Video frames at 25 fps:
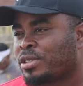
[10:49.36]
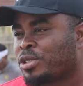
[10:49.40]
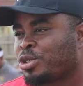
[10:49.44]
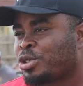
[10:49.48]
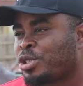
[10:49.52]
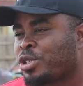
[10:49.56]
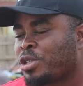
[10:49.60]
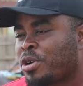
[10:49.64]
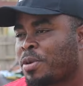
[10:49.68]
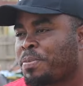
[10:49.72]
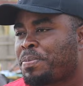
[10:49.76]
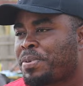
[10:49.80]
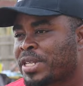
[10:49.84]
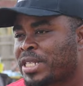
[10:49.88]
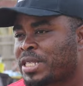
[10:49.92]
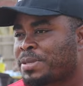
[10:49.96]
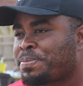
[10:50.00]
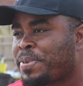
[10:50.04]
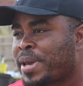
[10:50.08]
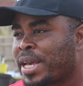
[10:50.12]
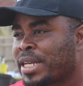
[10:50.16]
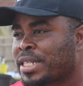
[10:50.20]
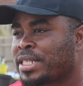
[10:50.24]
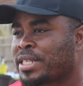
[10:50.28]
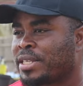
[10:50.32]
To your
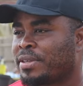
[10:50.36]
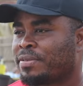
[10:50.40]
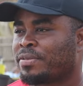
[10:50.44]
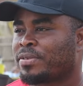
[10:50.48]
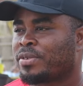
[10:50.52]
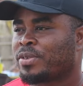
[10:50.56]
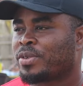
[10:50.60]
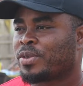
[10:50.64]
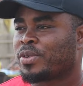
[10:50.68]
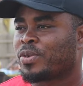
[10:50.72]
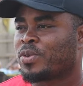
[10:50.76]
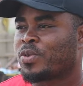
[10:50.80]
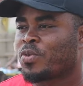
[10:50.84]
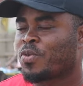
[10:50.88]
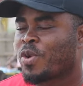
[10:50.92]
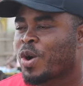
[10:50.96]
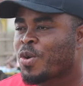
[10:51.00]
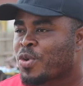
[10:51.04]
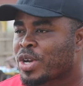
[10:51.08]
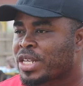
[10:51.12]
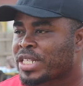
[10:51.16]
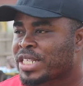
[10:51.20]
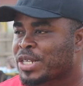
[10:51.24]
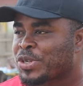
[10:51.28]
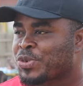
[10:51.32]
perspective,
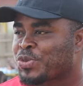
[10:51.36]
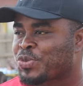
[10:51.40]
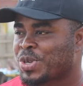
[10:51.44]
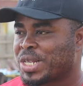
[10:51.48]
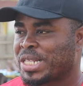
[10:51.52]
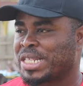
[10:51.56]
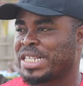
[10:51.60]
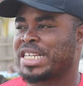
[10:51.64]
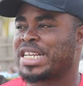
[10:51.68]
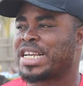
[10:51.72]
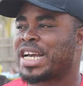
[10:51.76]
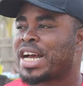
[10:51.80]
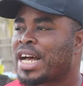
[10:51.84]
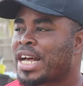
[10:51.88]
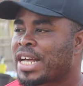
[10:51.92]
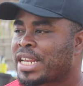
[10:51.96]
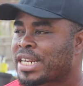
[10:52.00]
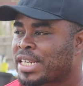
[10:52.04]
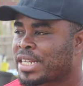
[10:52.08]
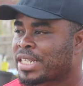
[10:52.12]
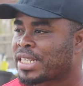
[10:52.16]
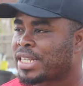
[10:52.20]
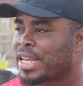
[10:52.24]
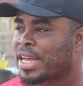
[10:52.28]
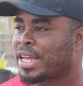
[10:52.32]
what was it with
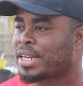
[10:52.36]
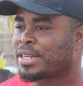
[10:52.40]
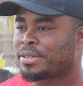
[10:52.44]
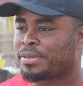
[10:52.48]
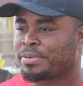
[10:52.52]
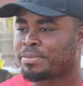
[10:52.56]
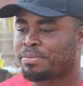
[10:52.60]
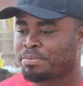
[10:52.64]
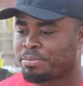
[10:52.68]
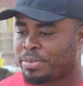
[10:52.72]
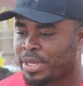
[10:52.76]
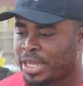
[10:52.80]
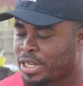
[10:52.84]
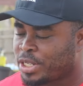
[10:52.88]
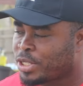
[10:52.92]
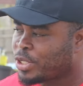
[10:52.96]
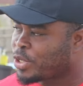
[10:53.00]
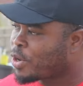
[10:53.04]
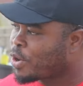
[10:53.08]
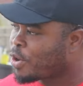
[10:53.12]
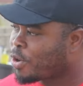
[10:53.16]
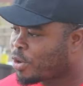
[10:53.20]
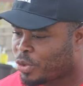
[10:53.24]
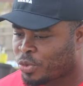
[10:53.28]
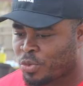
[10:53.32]
Ghana that made
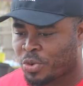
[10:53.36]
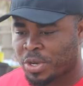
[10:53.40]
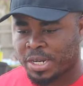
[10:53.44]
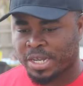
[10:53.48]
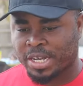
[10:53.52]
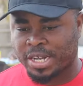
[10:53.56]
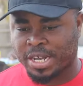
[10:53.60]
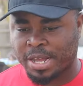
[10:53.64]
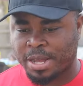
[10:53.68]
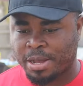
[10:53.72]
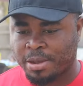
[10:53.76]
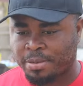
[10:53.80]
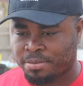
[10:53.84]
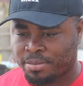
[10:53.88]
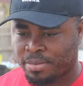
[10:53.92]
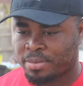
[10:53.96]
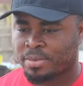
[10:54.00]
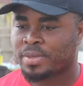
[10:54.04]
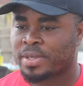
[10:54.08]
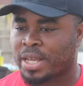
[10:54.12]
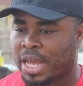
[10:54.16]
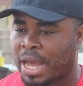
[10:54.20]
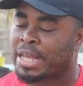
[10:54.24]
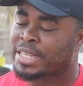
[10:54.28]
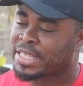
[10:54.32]
you all want to come?
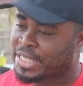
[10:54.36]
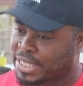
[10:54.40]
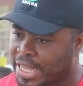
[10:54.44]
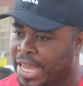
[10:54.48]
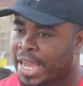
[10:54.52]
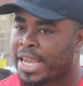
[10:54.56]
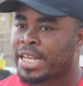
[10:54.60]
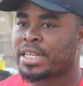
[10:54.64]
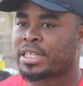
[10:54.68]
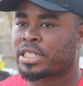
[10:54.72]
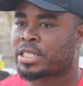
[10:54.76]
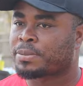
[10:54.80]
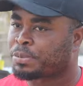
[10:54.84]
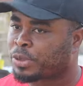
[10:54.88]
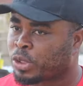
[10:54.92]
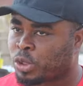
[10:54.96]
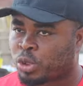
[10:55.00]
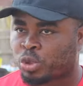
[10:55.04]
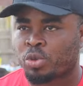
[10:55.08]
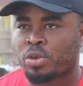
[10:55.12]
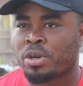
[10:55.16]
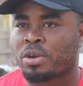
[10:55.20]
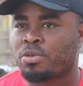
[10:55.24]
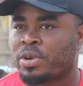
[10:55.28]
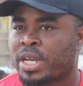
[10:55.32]
Aside the
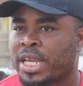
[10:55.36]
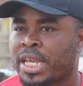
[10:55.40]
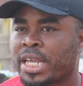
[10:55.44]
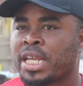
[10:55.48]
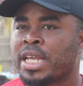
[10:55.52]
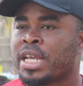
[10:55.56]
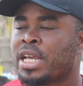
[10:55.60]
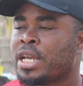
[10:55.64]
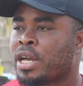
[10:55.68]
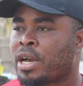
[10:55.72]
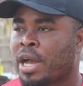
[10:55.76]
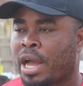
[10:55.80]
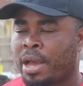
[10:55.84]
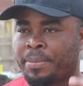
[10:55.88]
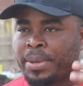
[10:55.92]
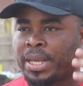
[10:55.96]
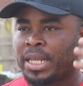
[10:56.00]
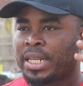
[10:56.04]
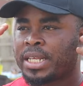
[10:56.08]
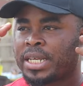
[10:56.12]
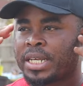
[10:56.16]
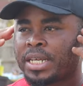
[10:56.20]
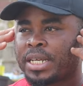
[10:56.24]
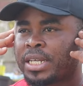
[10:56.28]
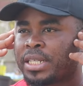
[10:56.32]
spiritual way, I
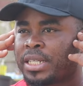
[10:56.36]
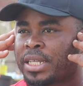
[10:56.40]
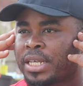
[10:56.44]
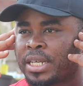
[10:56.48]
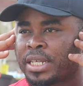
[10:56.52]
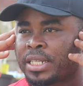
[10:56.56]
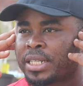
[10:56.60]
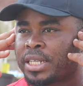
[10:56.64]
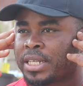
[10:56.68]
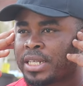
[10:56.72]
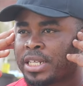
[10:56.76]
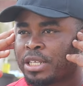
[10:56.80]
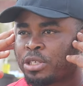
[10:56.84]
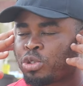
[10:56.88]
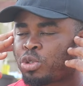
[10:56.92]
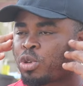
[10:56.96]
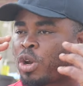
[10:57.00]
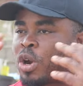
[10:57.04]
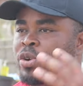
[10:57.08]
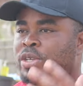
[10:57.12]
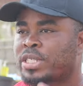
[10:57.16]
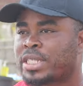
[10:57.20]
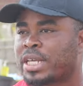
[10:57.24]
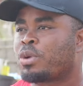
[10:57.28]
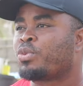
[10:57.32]
mean the
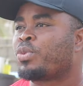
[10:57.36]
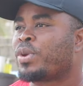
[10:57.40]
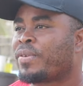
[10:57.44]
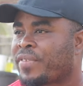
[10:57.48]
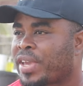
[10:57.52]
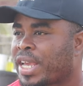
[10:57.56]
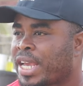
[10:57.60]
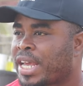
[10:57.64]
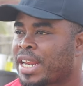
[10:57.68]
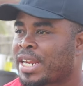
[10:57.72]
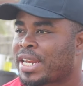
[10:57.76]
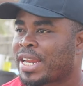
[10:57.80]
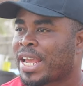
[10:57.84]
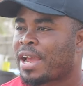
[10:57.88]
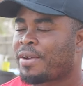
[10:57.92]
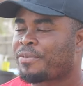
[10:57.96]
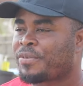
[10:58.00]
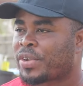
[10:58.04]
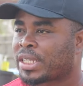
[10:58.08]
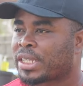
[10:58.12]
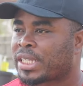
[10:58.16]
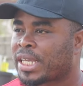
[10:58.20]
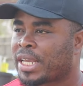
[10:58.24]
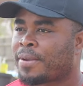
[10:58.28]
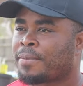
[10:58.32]
stories that we've heard and
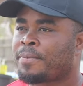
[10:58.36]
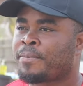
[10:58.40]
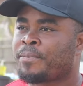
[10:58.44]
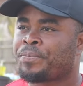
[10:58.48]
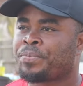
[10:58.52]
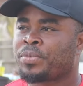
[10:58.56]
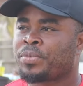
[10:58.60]
everything,